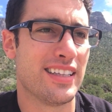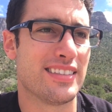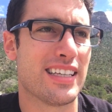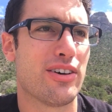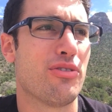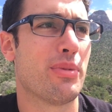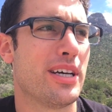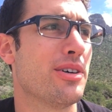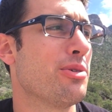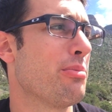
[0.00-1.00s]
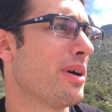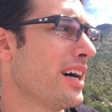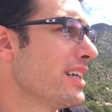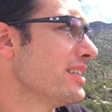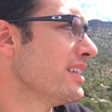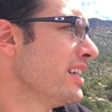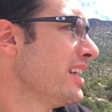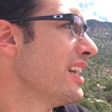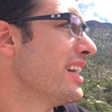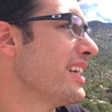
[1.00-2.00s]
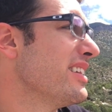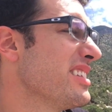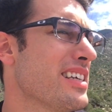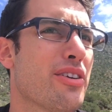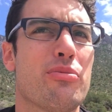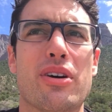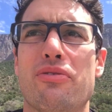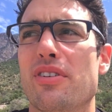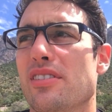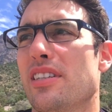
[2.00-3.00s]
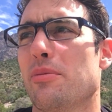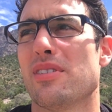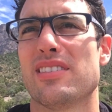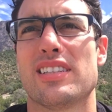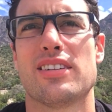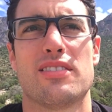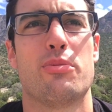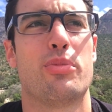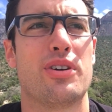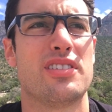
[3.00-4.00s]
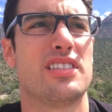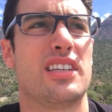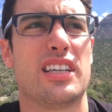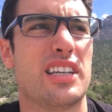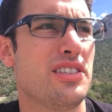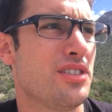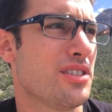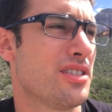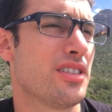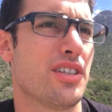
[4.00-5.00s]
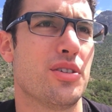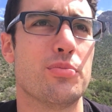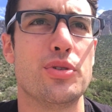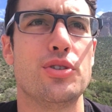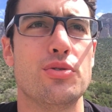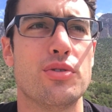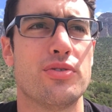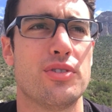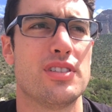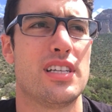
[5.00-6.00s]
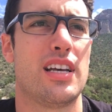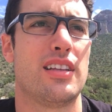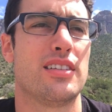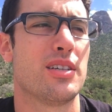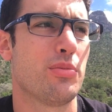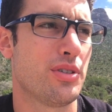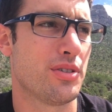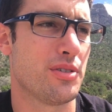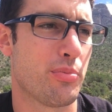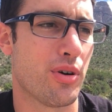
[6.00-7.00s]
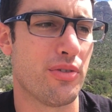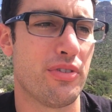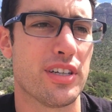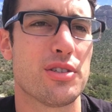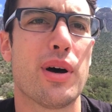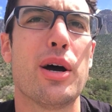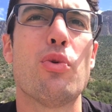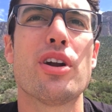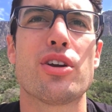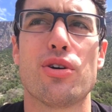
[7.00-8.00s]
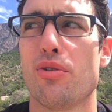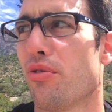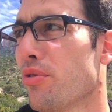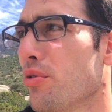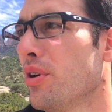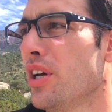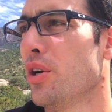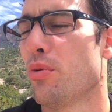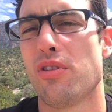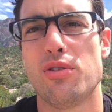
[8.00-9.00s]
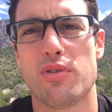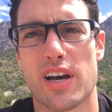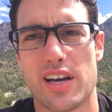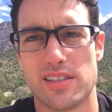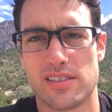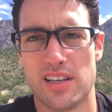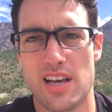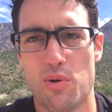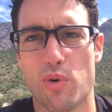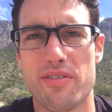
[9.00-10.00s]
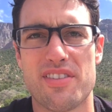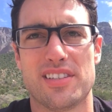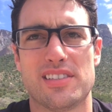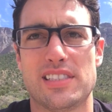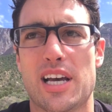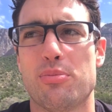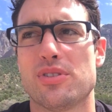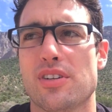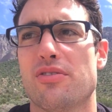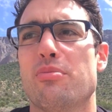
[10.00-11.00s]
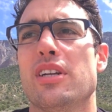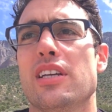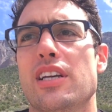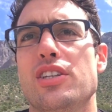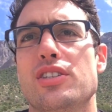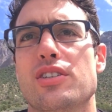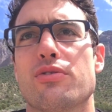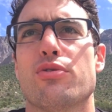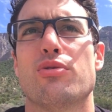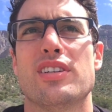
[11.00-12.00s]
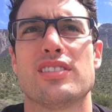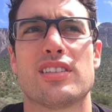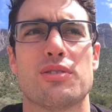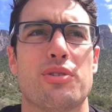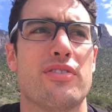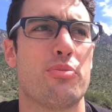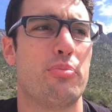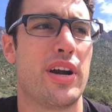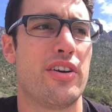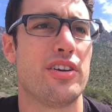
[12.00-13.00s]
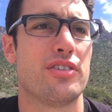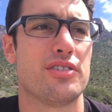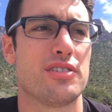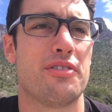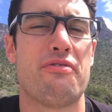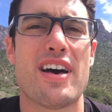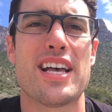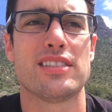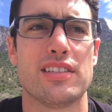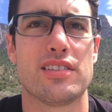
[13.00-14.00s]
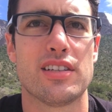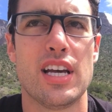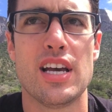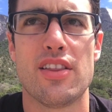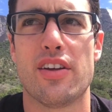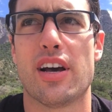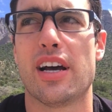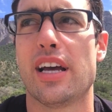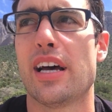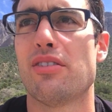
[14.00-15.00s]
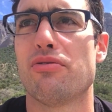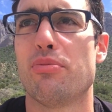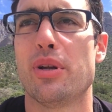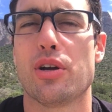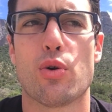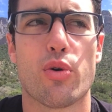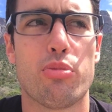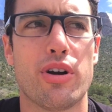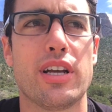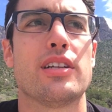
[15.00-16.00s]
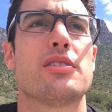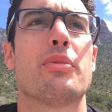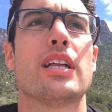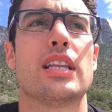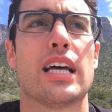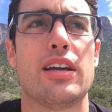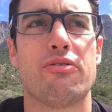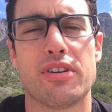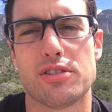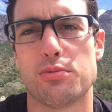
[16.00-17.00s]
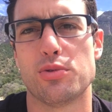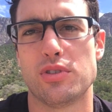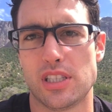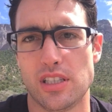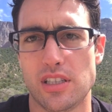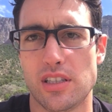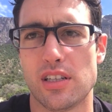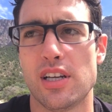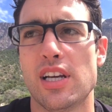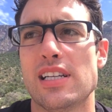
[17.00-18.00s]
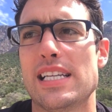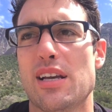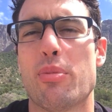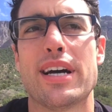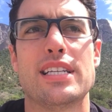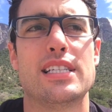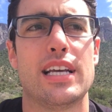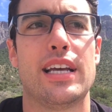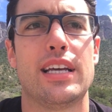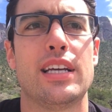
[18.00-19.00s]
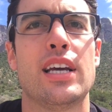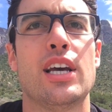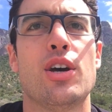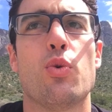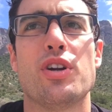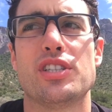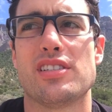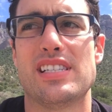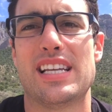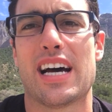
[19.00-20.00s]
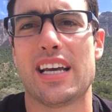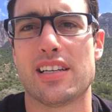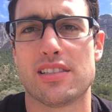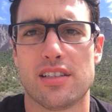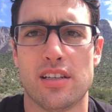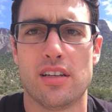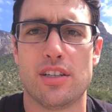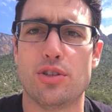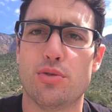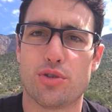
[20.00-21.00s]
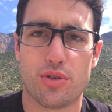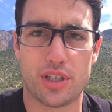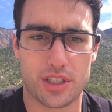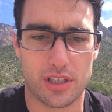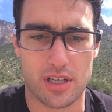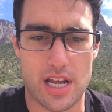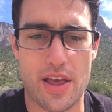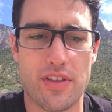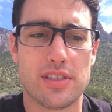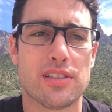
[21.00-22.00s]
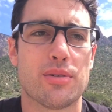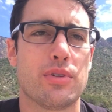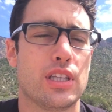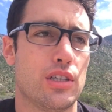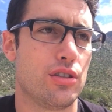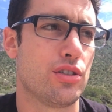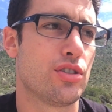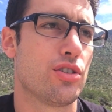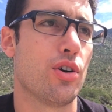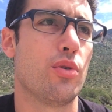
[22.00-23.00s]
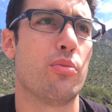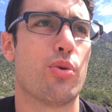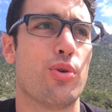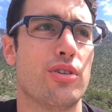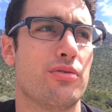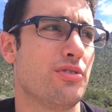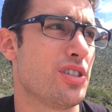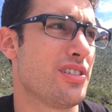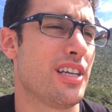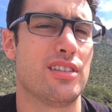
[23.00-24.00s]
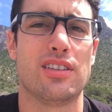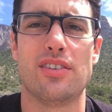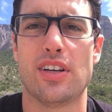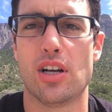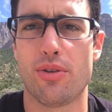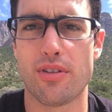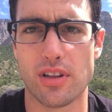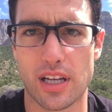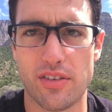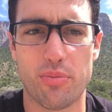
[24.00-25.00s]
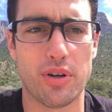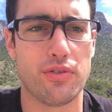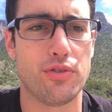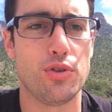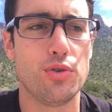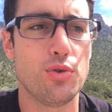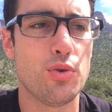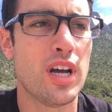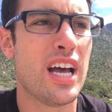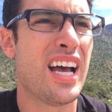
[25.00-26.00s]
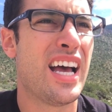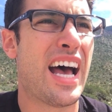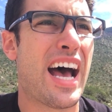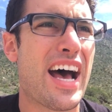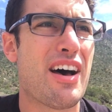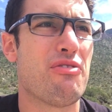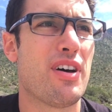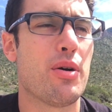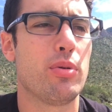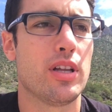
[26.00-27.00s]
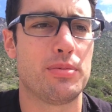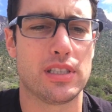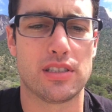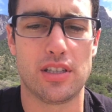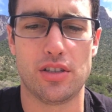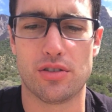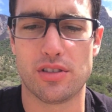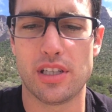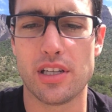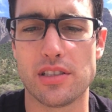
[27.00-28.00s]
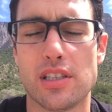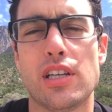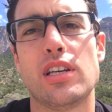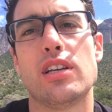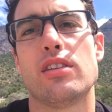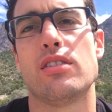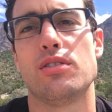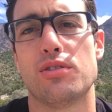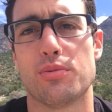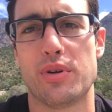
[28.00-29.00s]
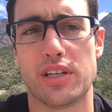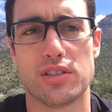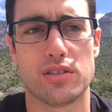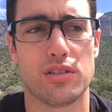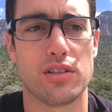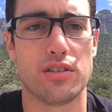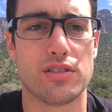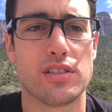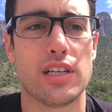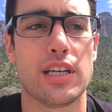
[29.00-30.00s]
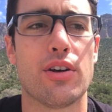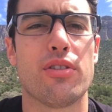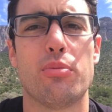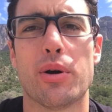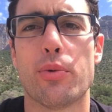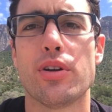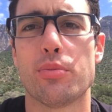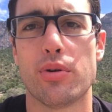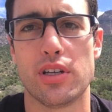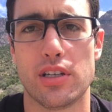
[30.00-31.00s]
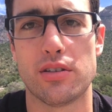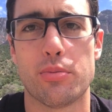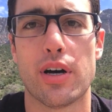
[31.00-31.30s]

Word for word: the sound of my own mind and the sound of my footsteps and the sounds of the birds singing. It is just such a beautiful day. The temperature is perfect. So I want to go through with you guys one of the steps of mitigation of risk, one of the barriers, the facets that I have been incorporating into my life as a routine day by day, which is diet, nutrition. And this is something that is so important just to live a healthy life. But if you have epileptic seizures, it is key that you're making sure that you're staying healthy by what you're putting in your